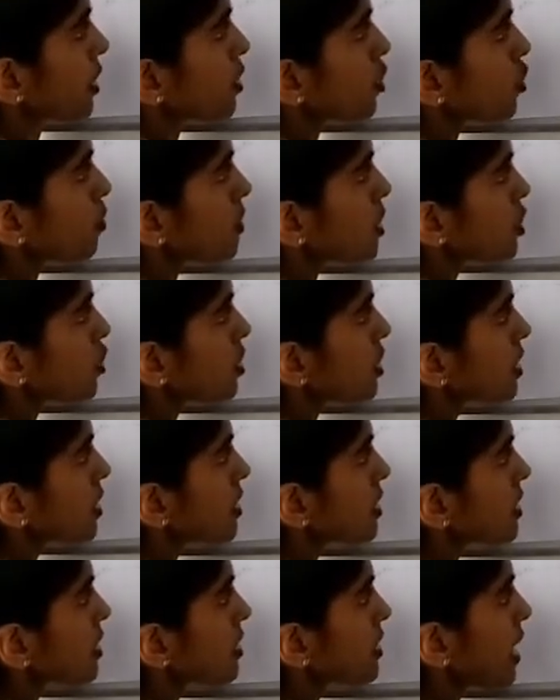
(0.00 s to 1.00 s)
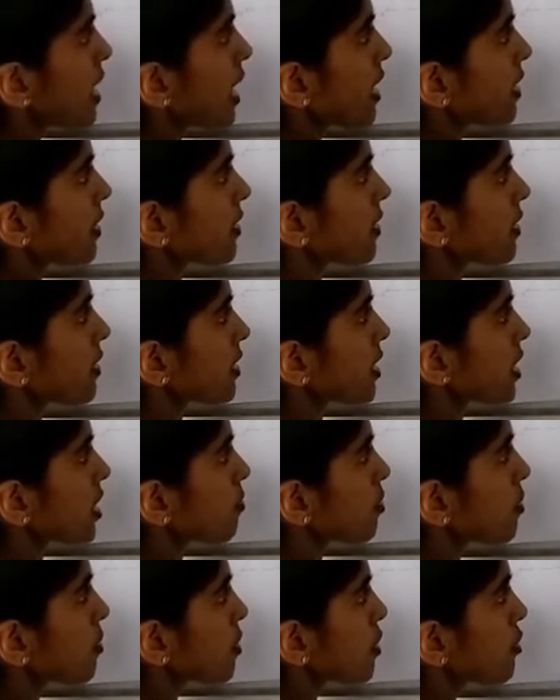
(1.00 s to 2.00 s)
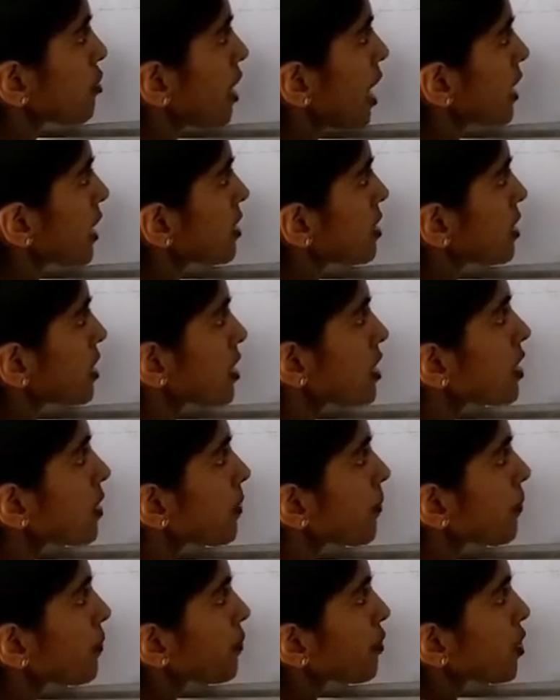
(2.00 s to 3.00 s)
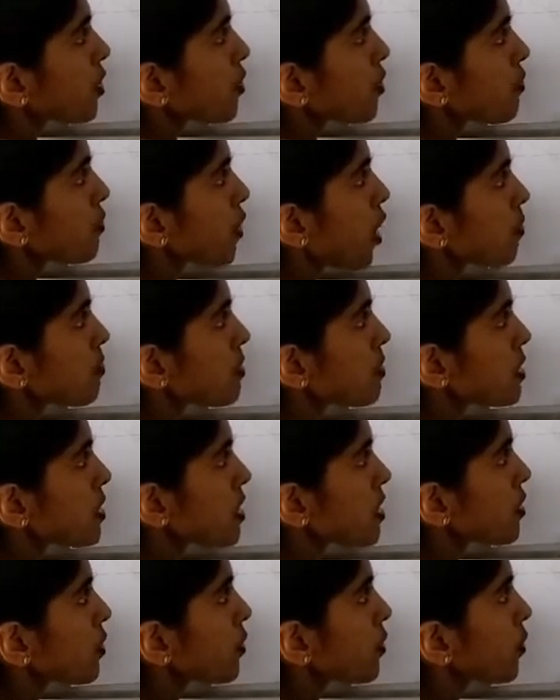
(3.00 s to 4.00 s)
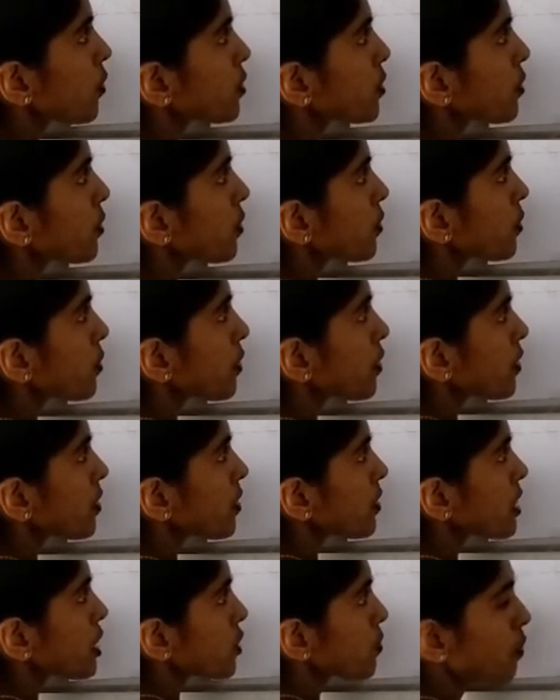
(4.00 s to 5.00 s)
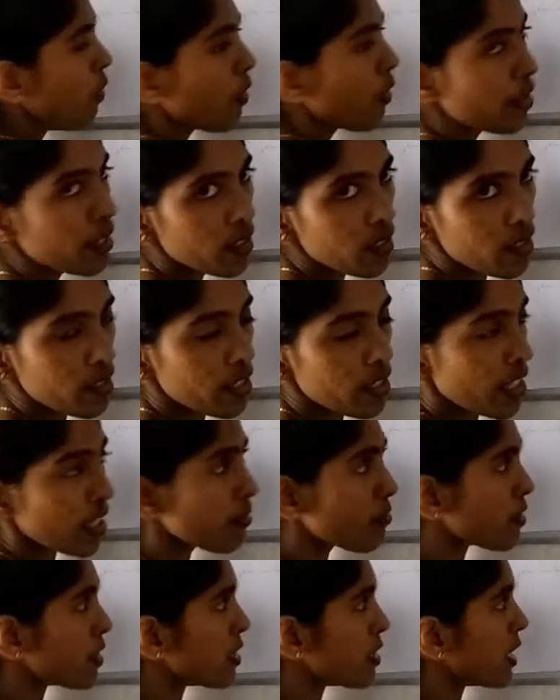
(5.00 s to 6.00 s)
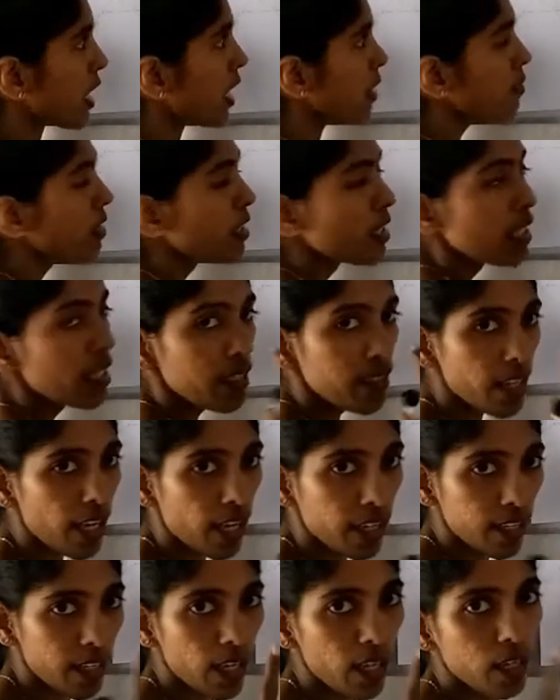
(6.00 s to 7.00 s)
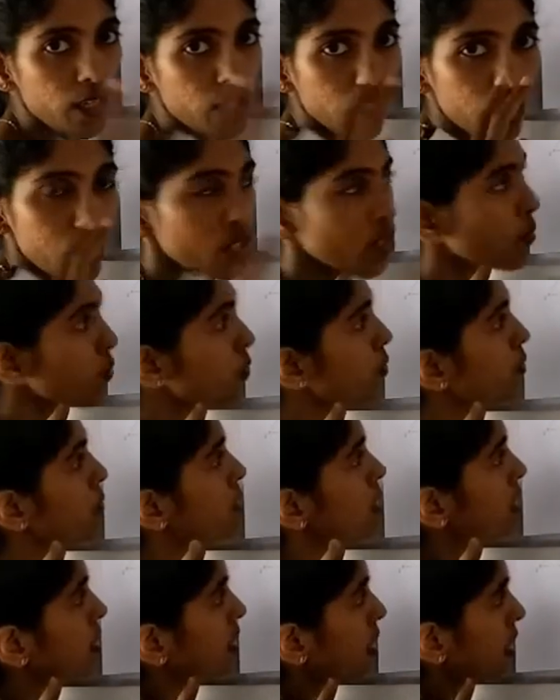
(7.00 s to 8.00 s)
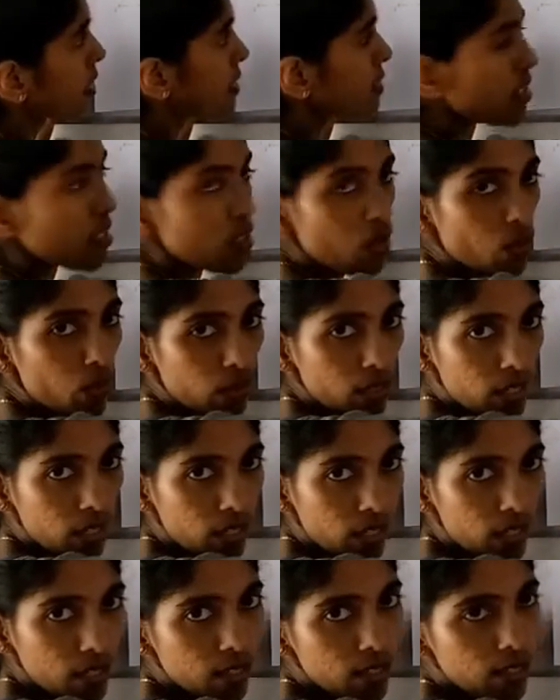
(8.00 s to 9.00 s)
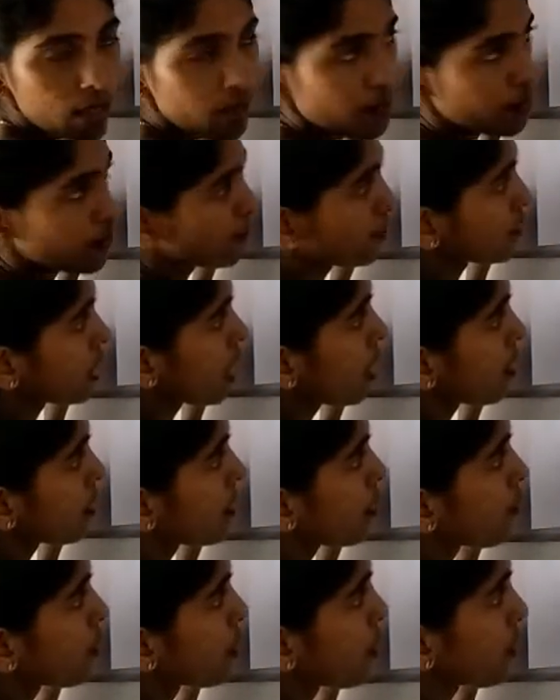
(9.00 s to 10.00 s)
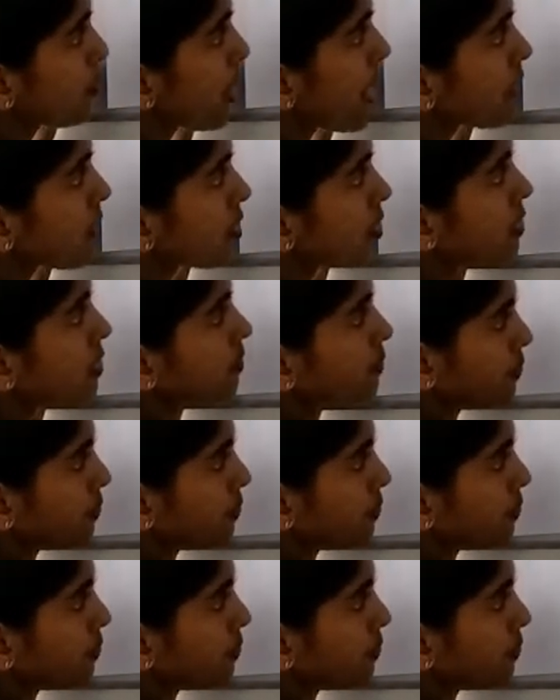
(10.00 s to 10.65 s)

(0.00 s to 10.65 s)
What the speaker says: to measure this angle, keep the protractor here from 0 to this point. Every time there are 2 scales in a protractor,